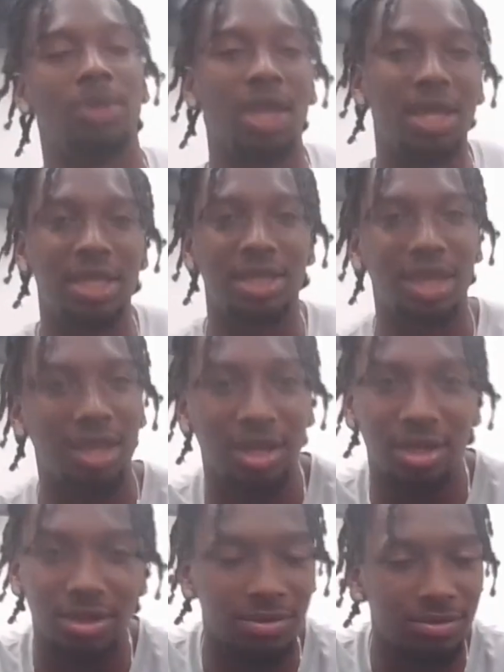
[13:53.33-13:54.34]

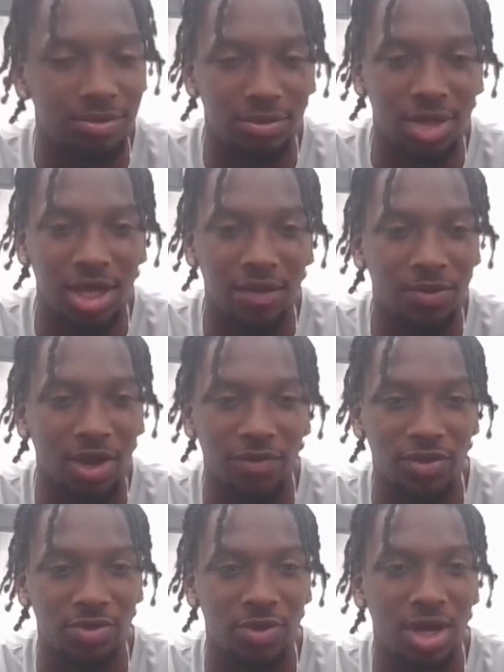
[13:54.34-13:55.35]
anything like
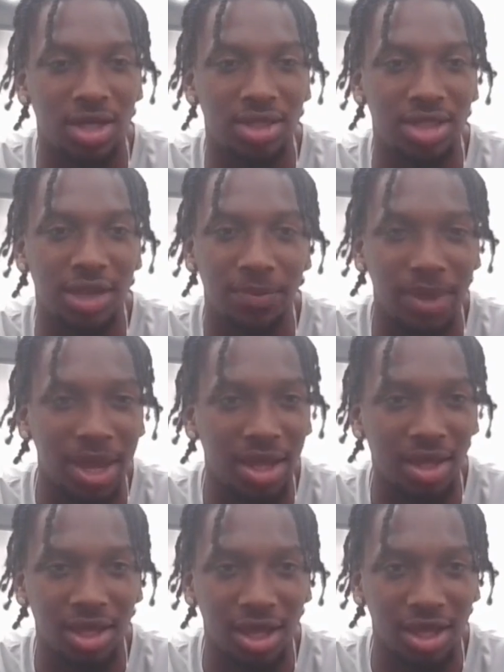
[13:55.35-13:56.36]
breakfast wise, like
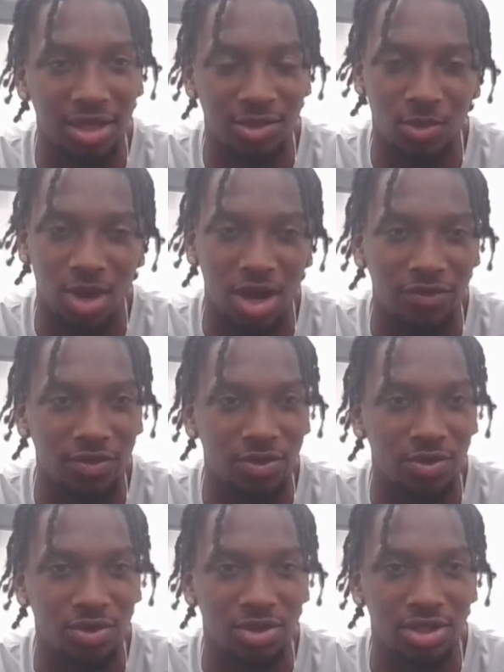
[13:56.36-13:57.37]
pancakes,
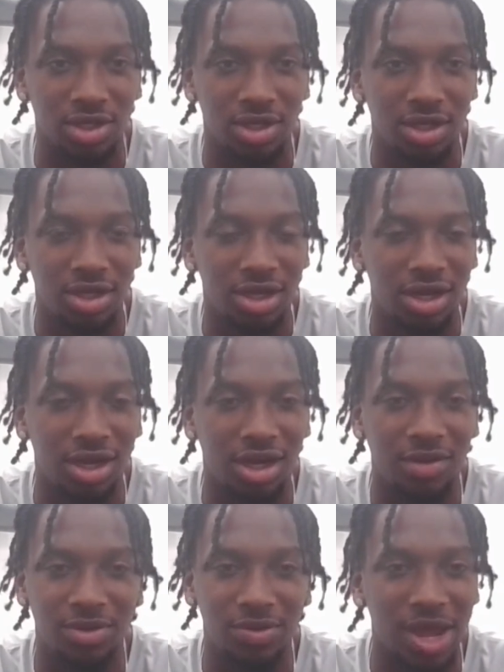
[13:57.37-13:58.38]
waffles,
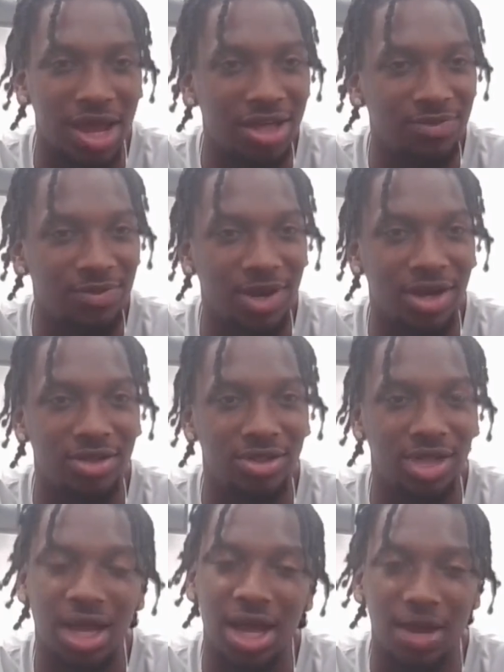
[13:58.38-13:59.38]
some hash browns.
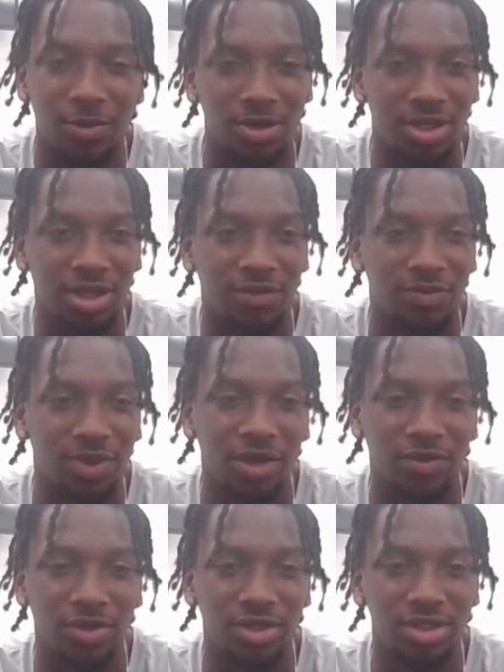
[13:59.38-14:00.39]
Like I really love
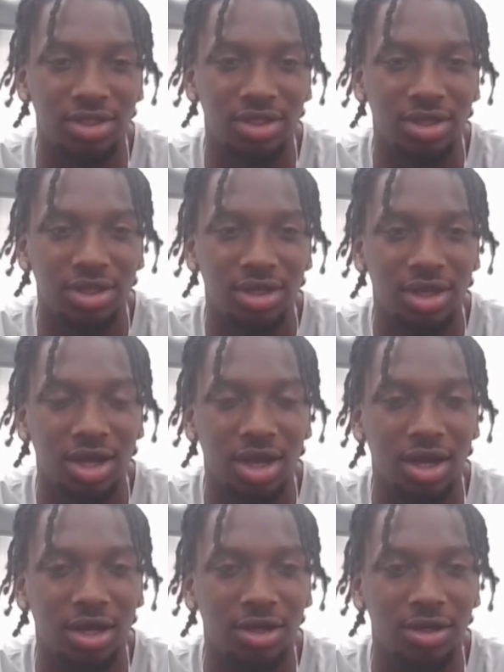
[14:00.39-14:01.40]
breakfast.
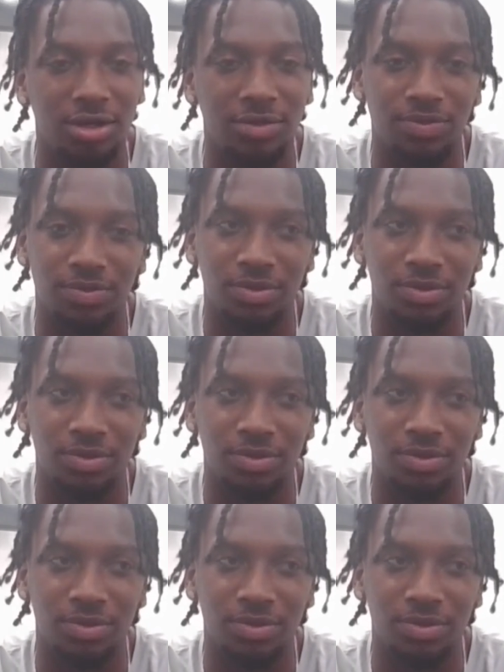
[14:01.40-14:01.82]
Um,